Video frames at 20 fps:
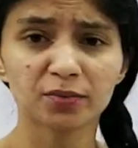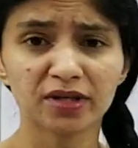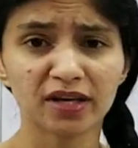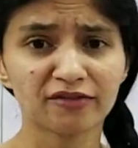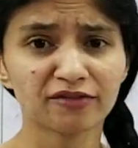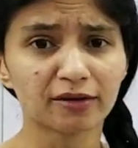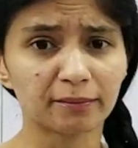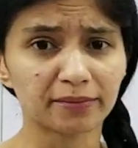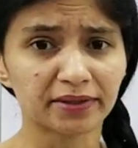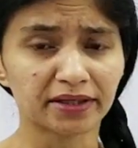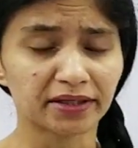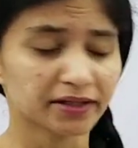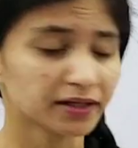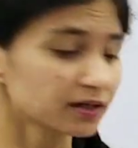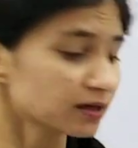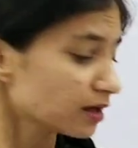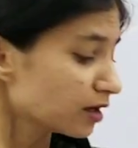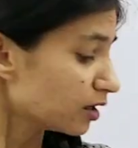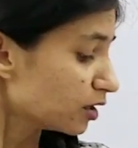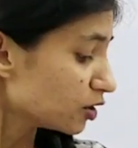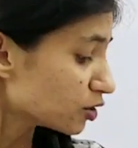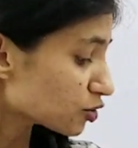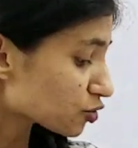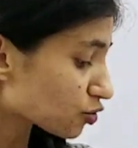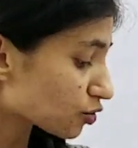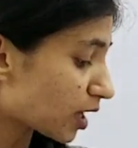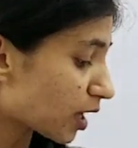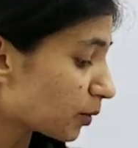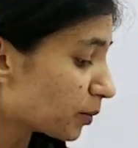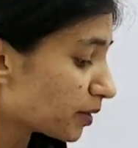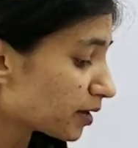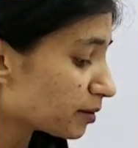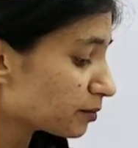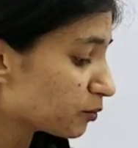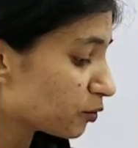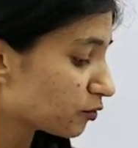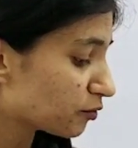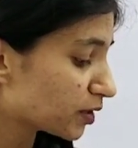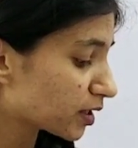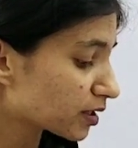We have completed. So now we are
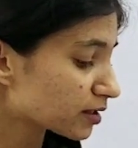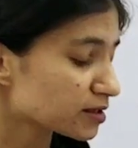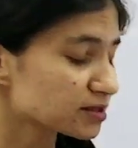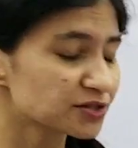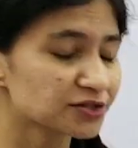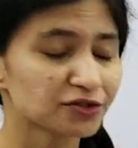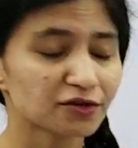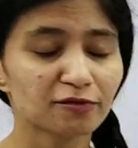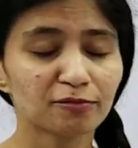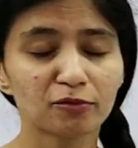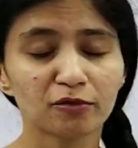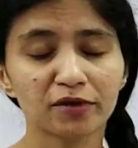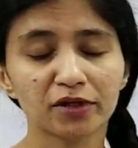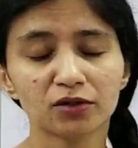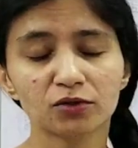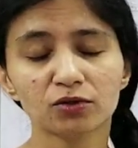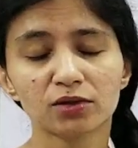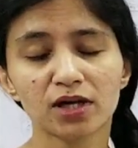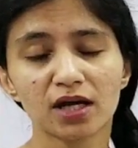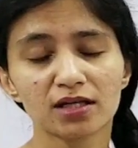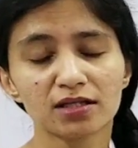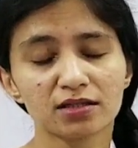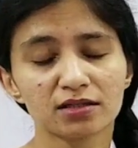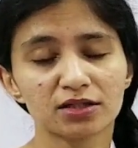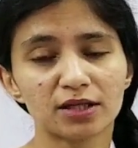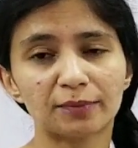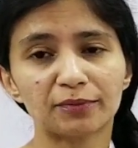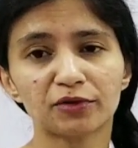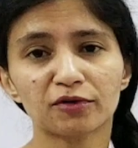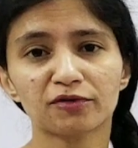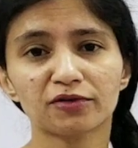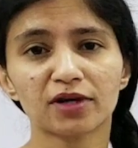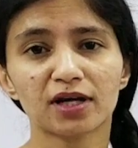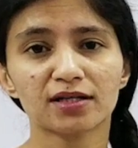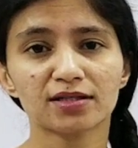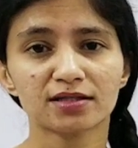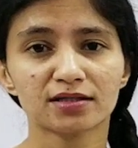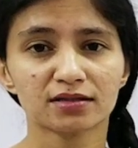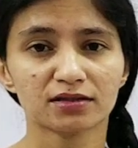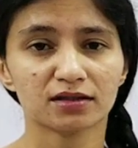moving, instead of moving to chapter of
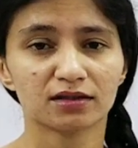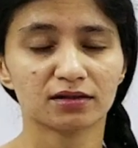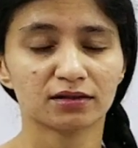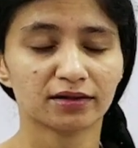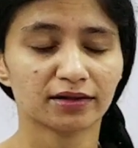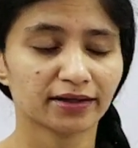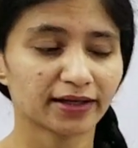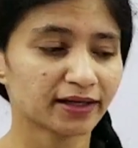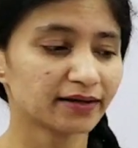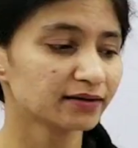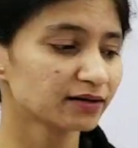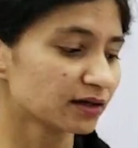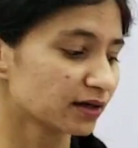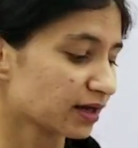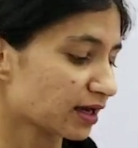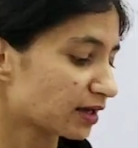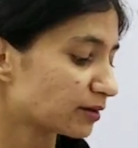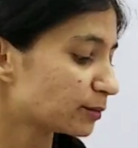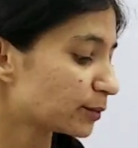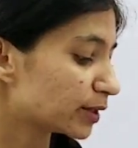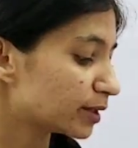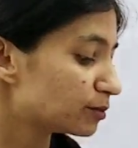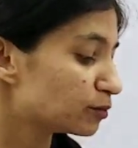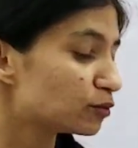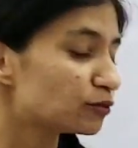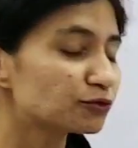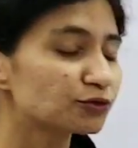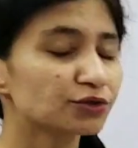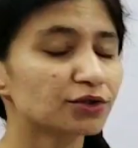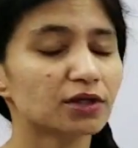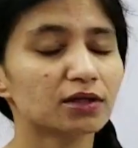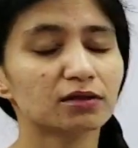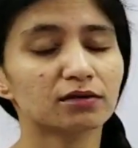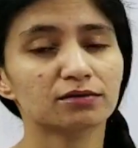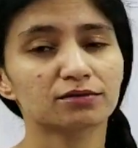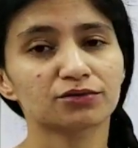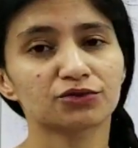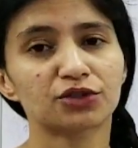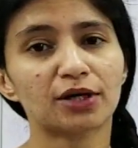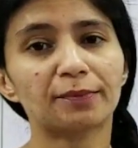class 10th again, we'll move to the
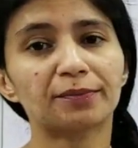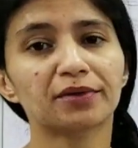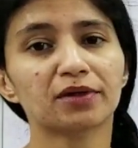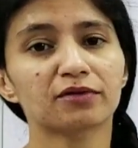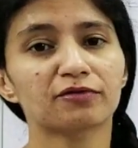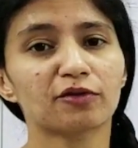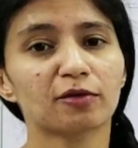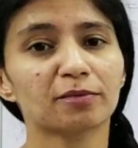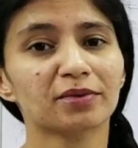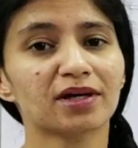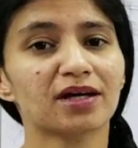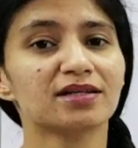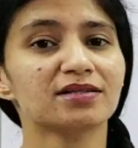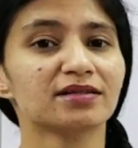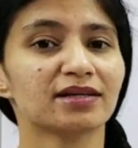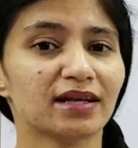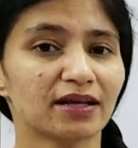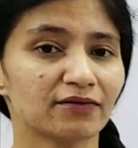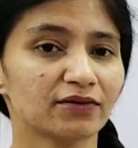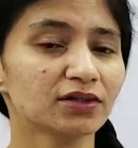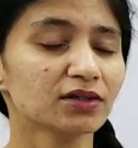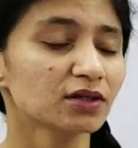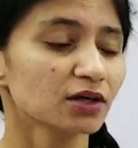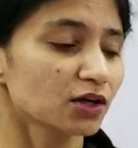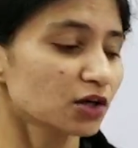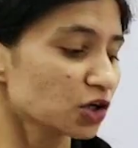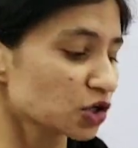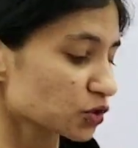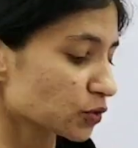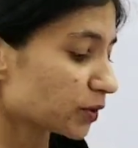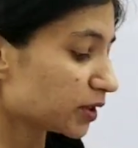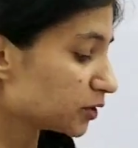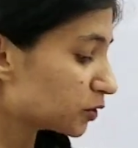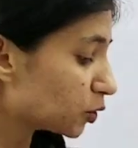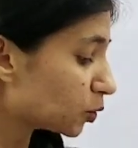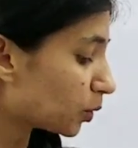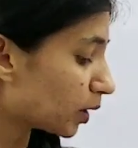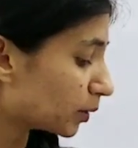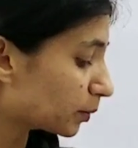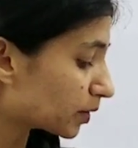chapter from class 11th. So we'll
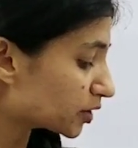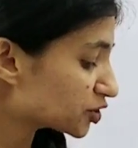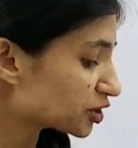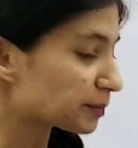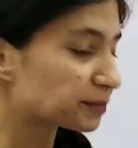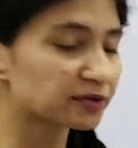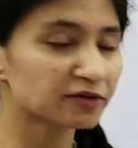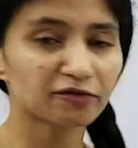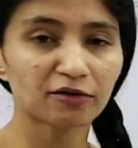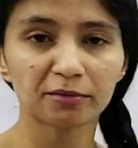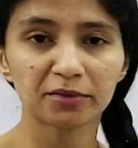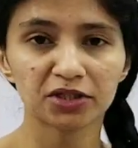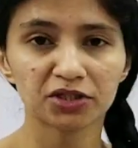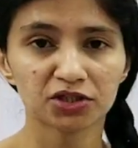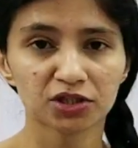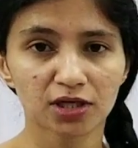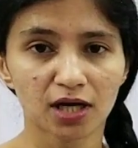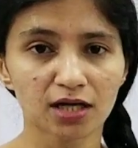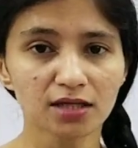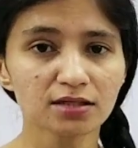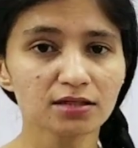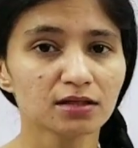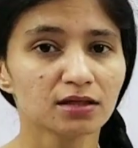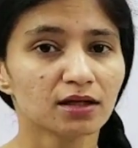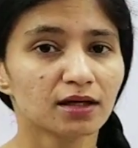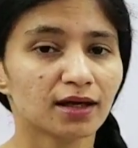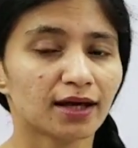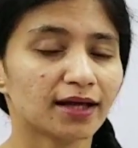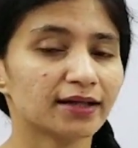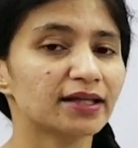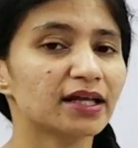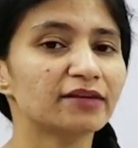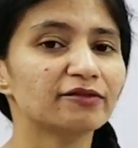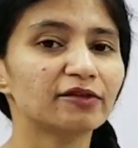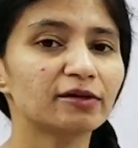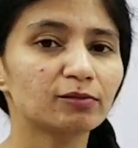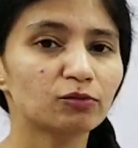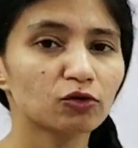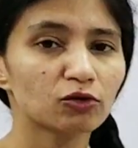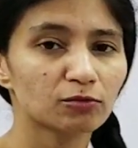do one chapter from each class, and then
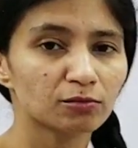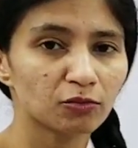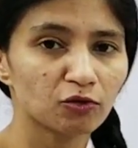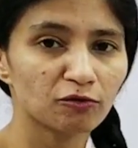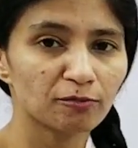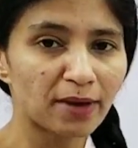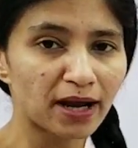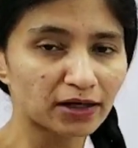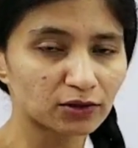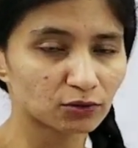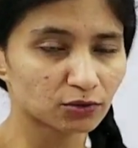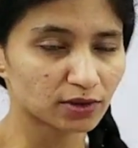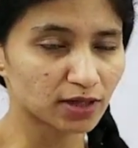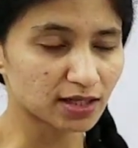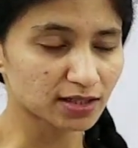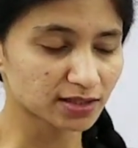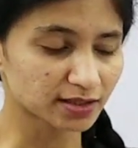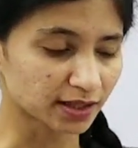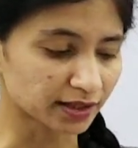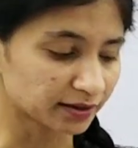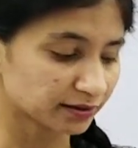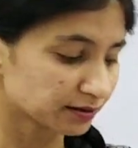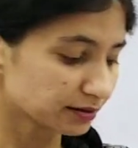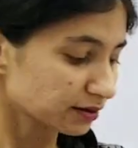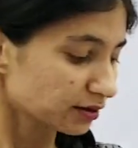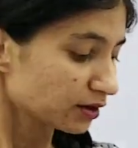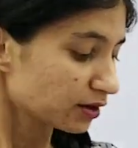we'll move back to class 9th.